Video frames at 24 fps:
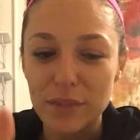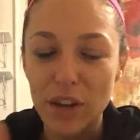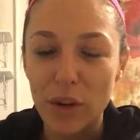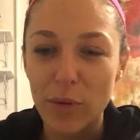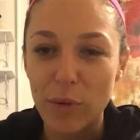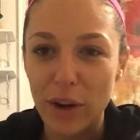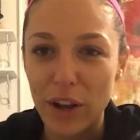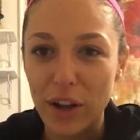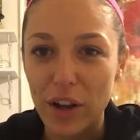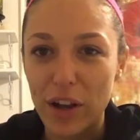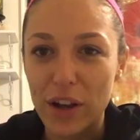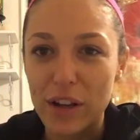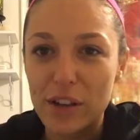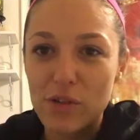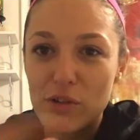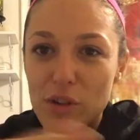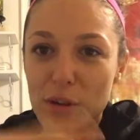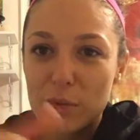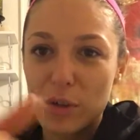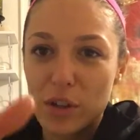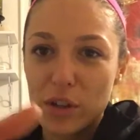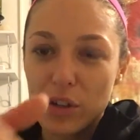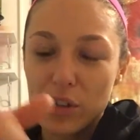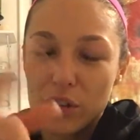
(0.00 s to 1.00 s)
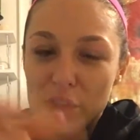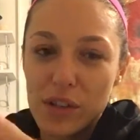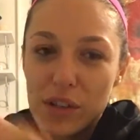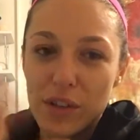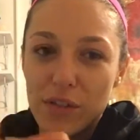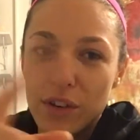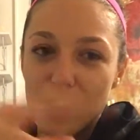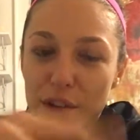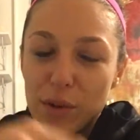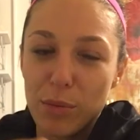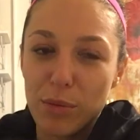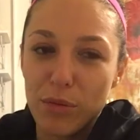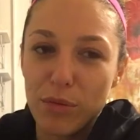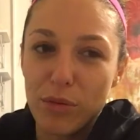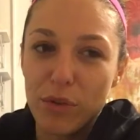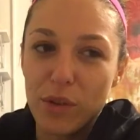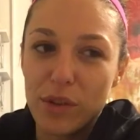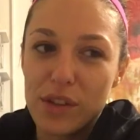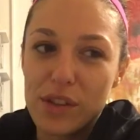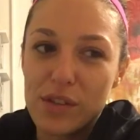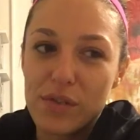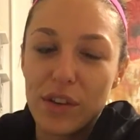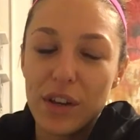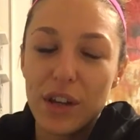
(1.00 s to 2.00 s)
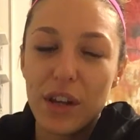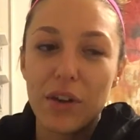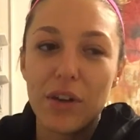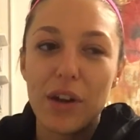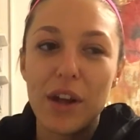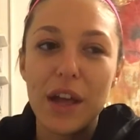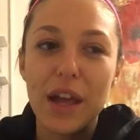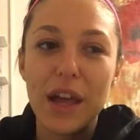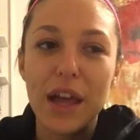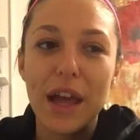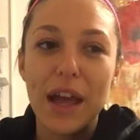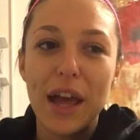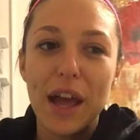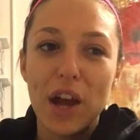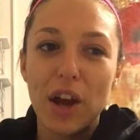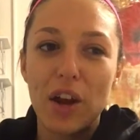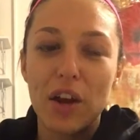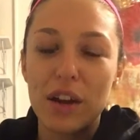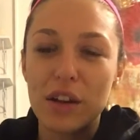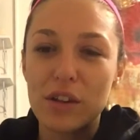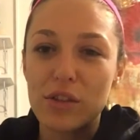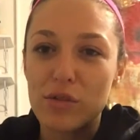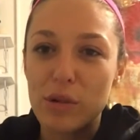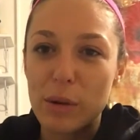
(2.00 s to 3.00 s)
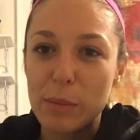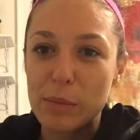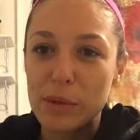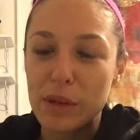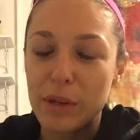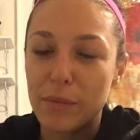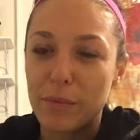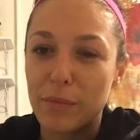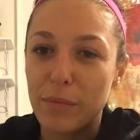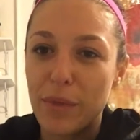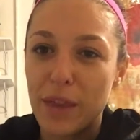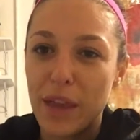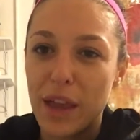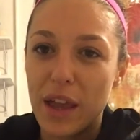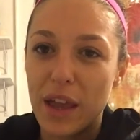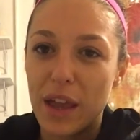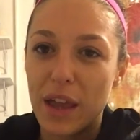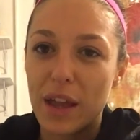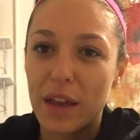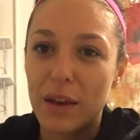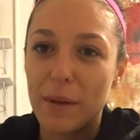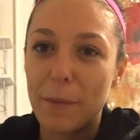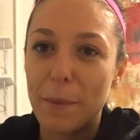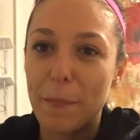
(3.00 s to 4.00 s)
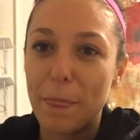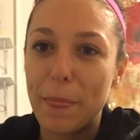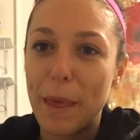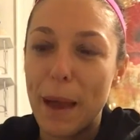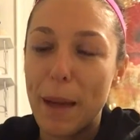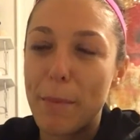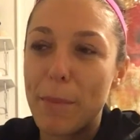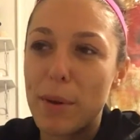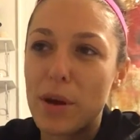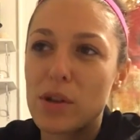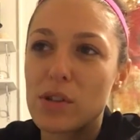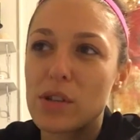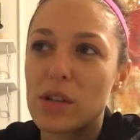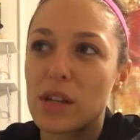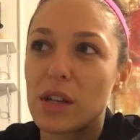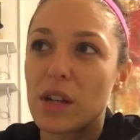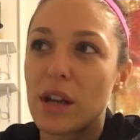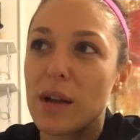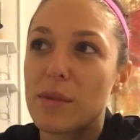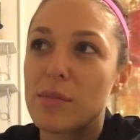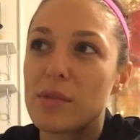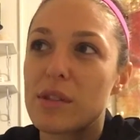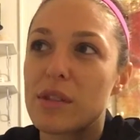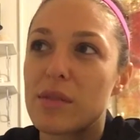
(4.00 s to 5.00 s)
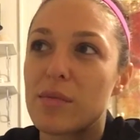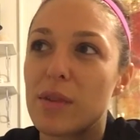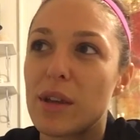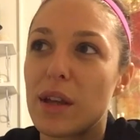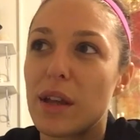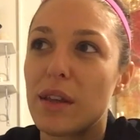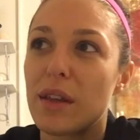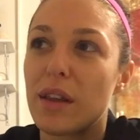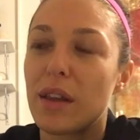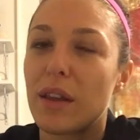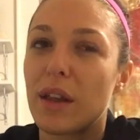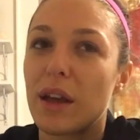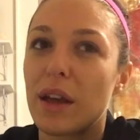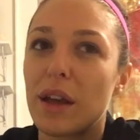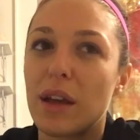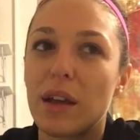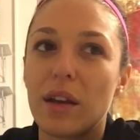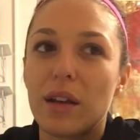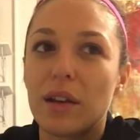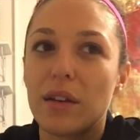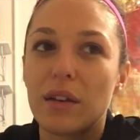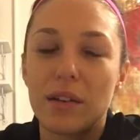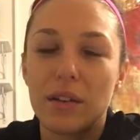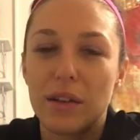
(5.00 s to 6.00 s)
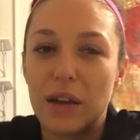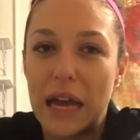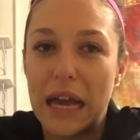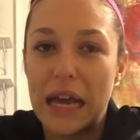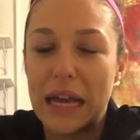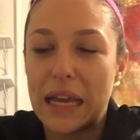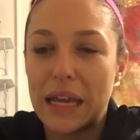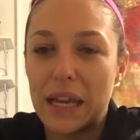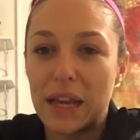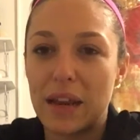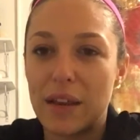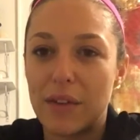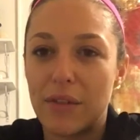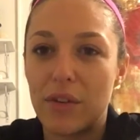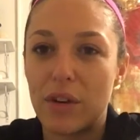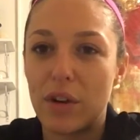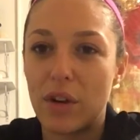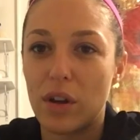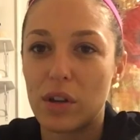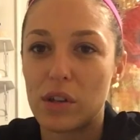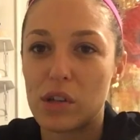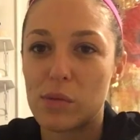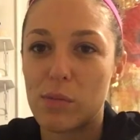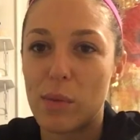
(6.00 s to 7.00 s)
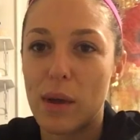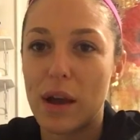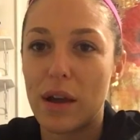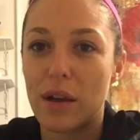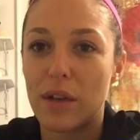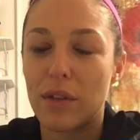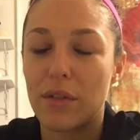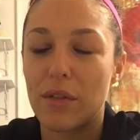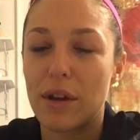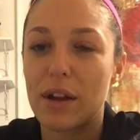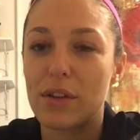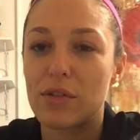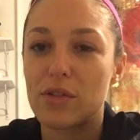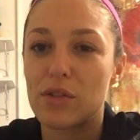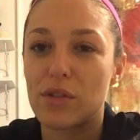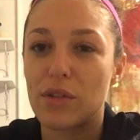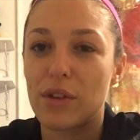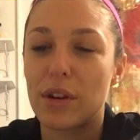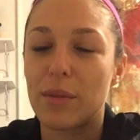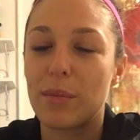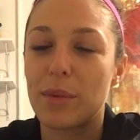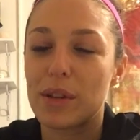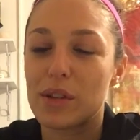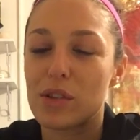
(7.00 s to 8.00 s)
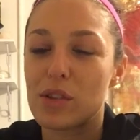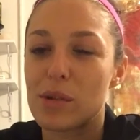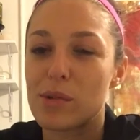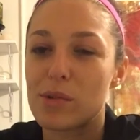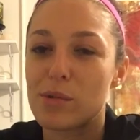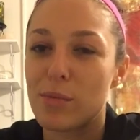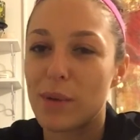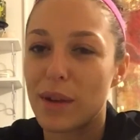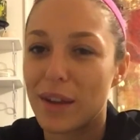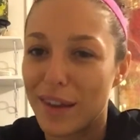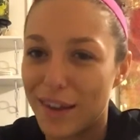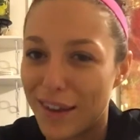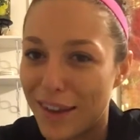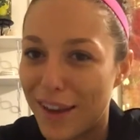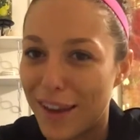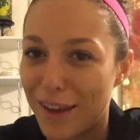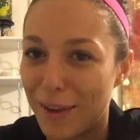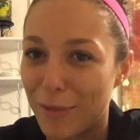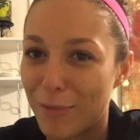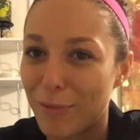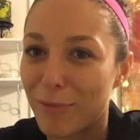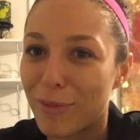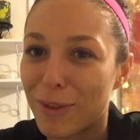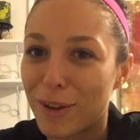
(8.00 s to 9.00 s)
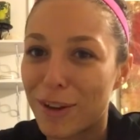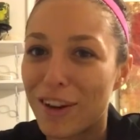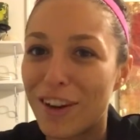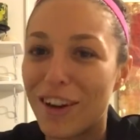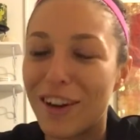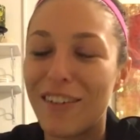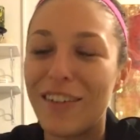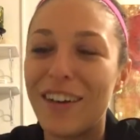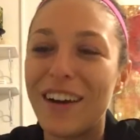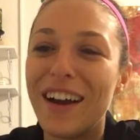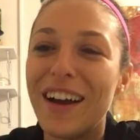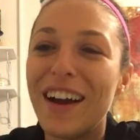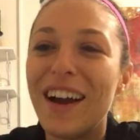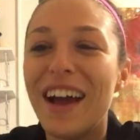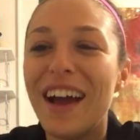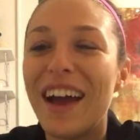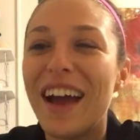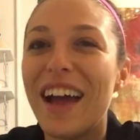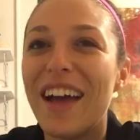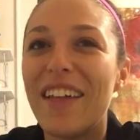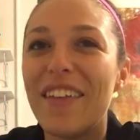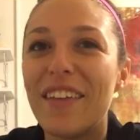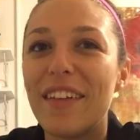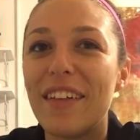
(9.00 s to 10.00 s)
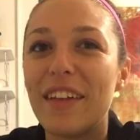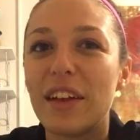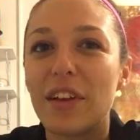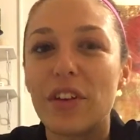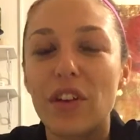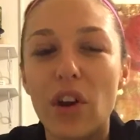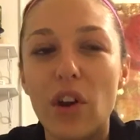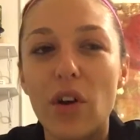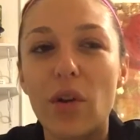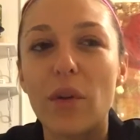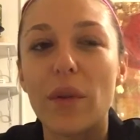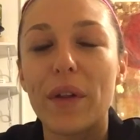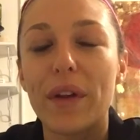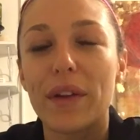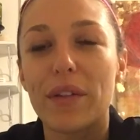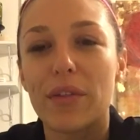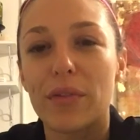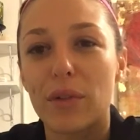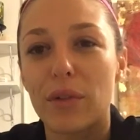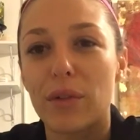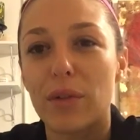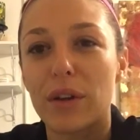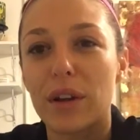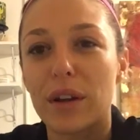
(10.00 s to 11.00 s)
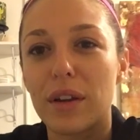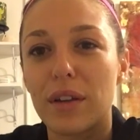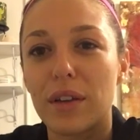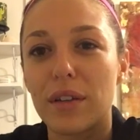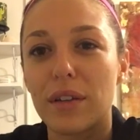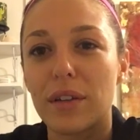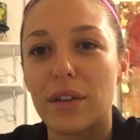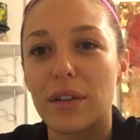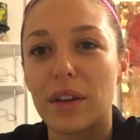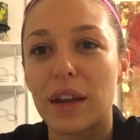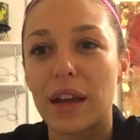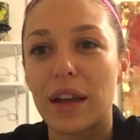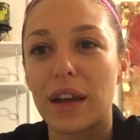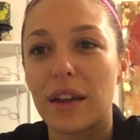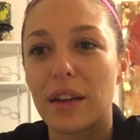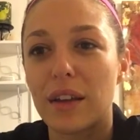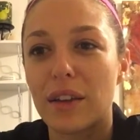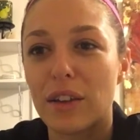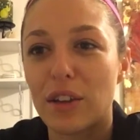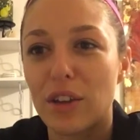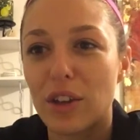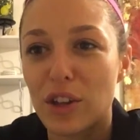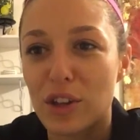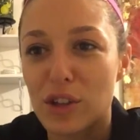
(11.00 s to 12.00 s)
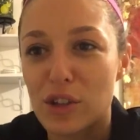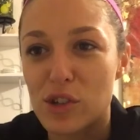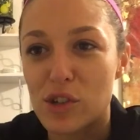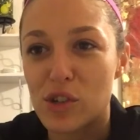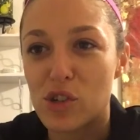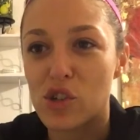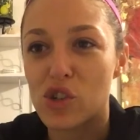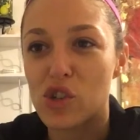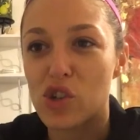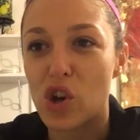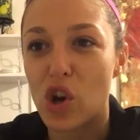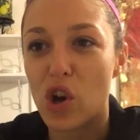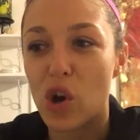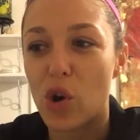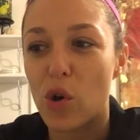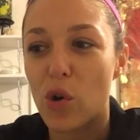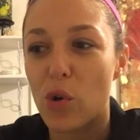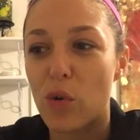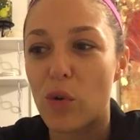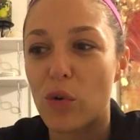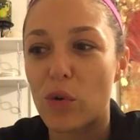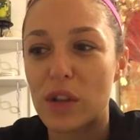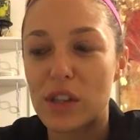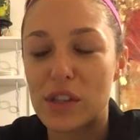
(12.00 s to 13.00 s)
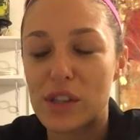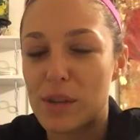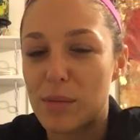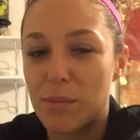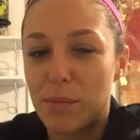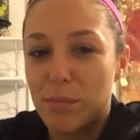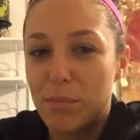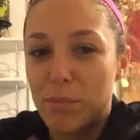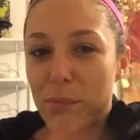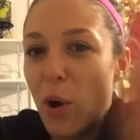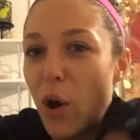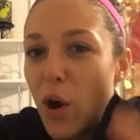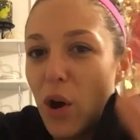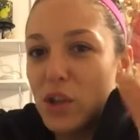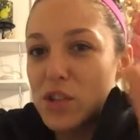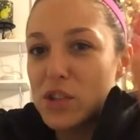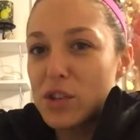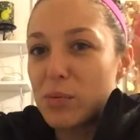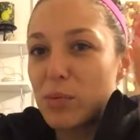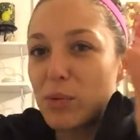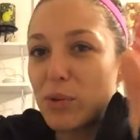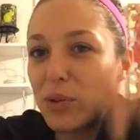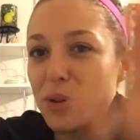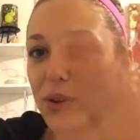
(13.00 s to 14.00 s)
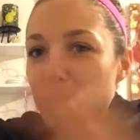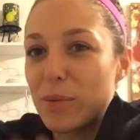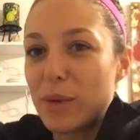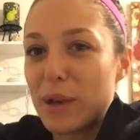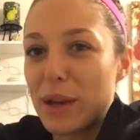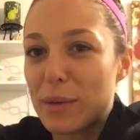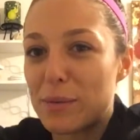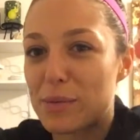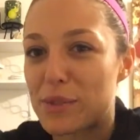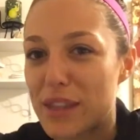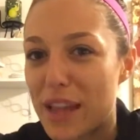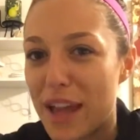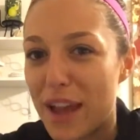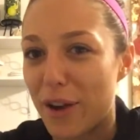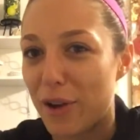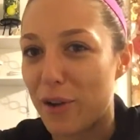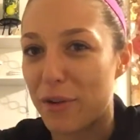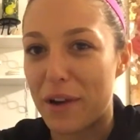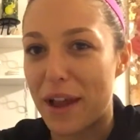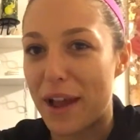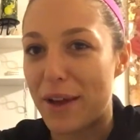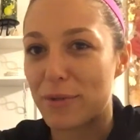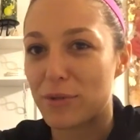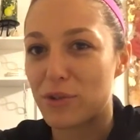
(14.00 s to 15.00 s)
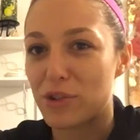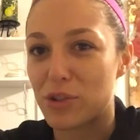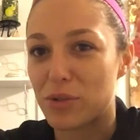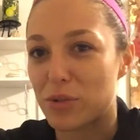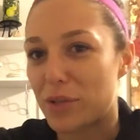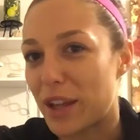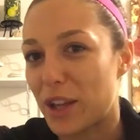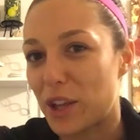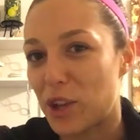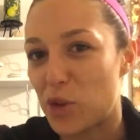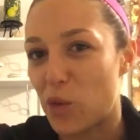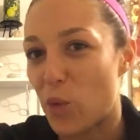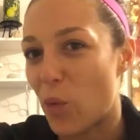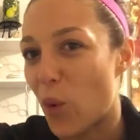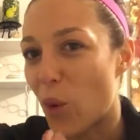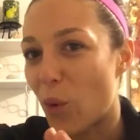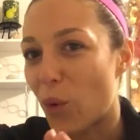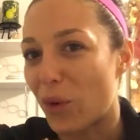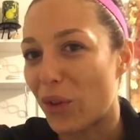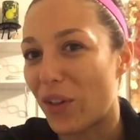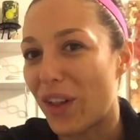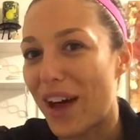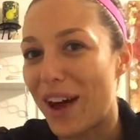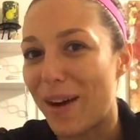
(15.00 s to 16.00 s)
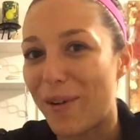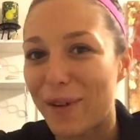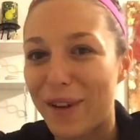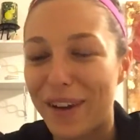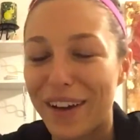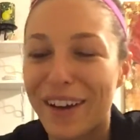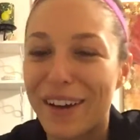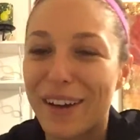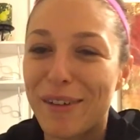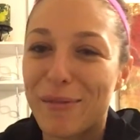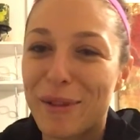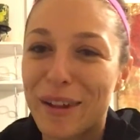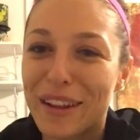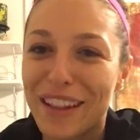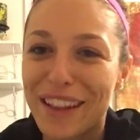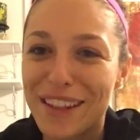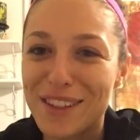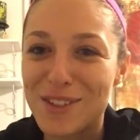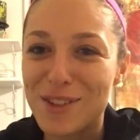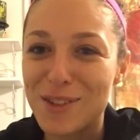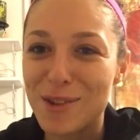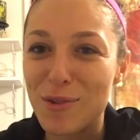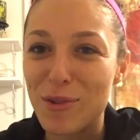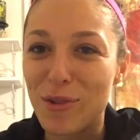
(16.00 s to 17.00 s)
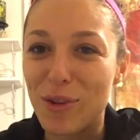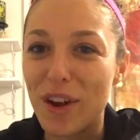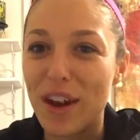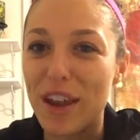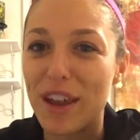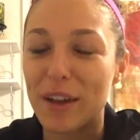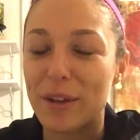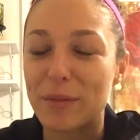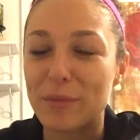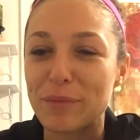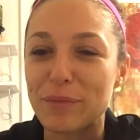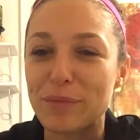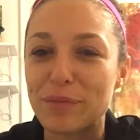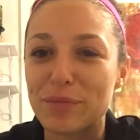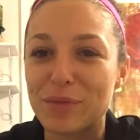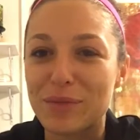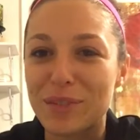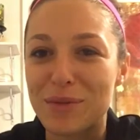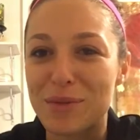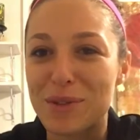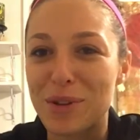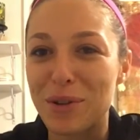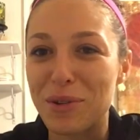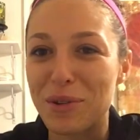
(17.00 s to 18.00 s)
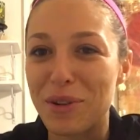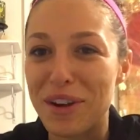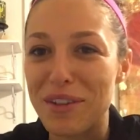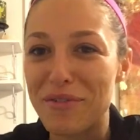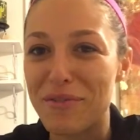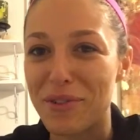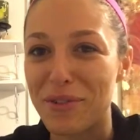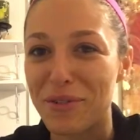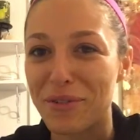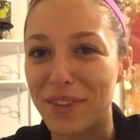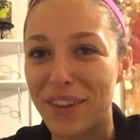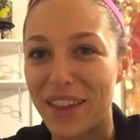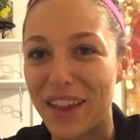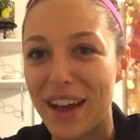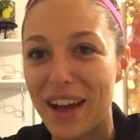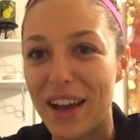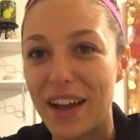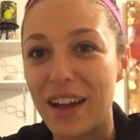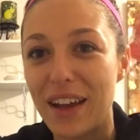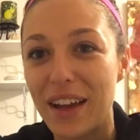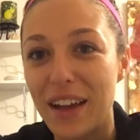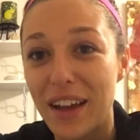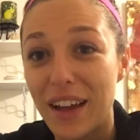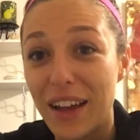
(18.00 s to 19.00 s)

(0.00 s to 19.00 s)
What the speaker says: When I got interrupted, you'll see the video before this video, I got interrupted, and that person comes to me, and they're like, I can never not smile around you, and I'm like, stop spitting game, you know? And they're like, no, like, for real, like, you're just so, it's impossible to be upset around you, like, you won't allow it. I'm like, that's so great. I'm so grateful for that.